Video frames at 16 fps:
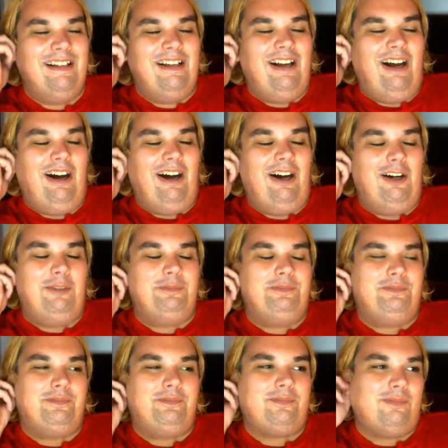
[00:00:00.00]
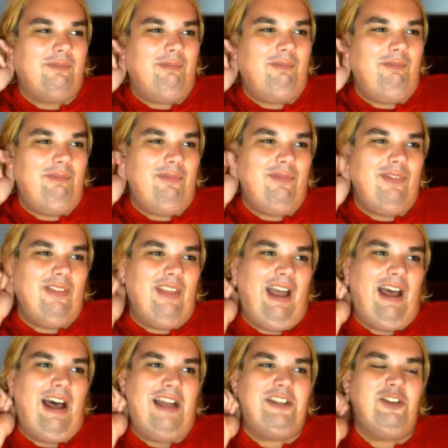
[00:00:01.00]
um,
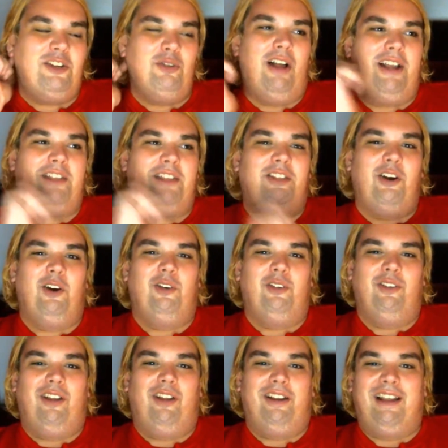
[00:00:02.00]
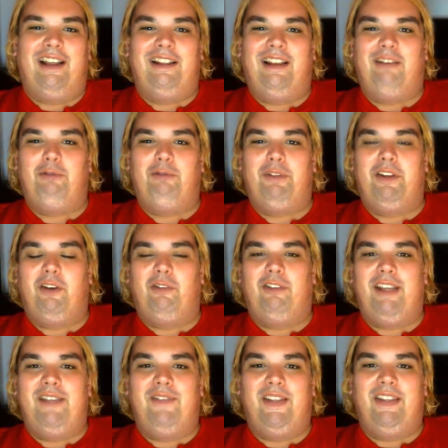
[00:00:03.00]
I, I, do like though, like at, when they're
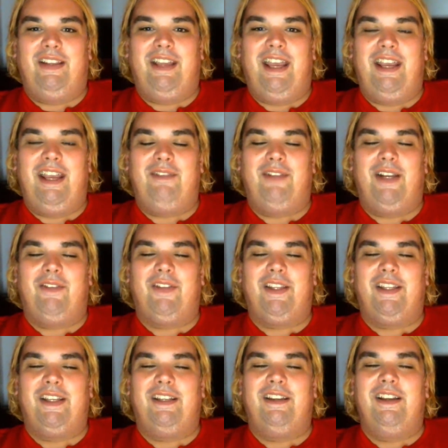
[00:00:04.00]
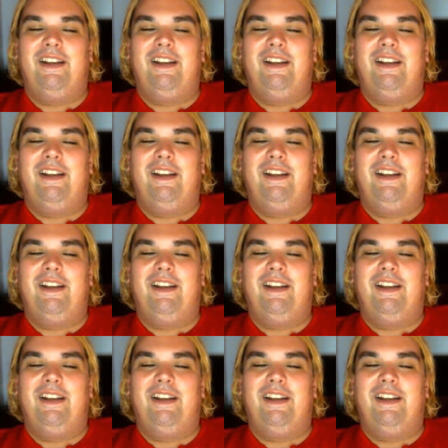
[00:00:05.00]
leaving the cave and everything.